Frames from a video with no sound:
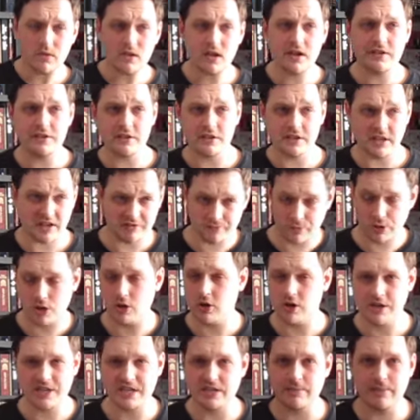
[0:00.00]
And then they've put it
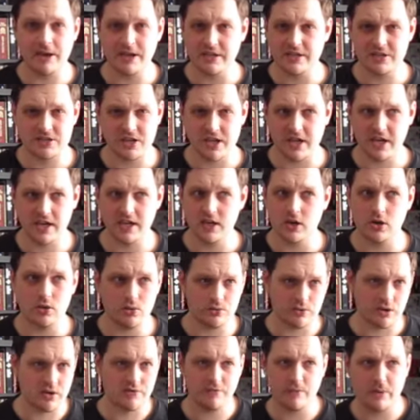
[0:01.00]
on eBay saying, oh,
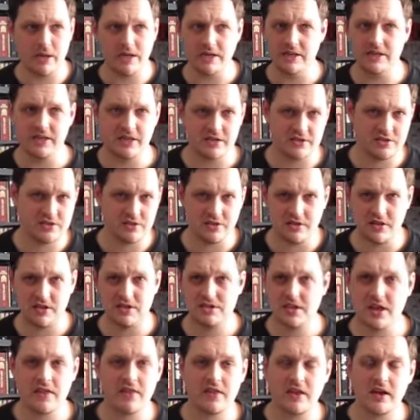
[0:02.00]
well, I've made this and
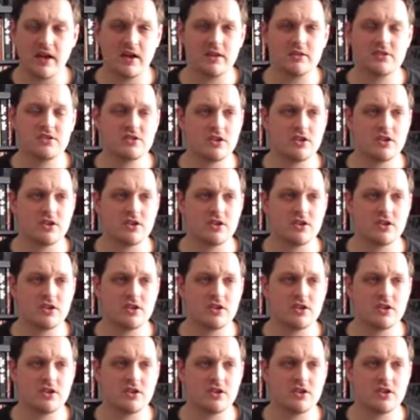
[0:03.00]
things like that.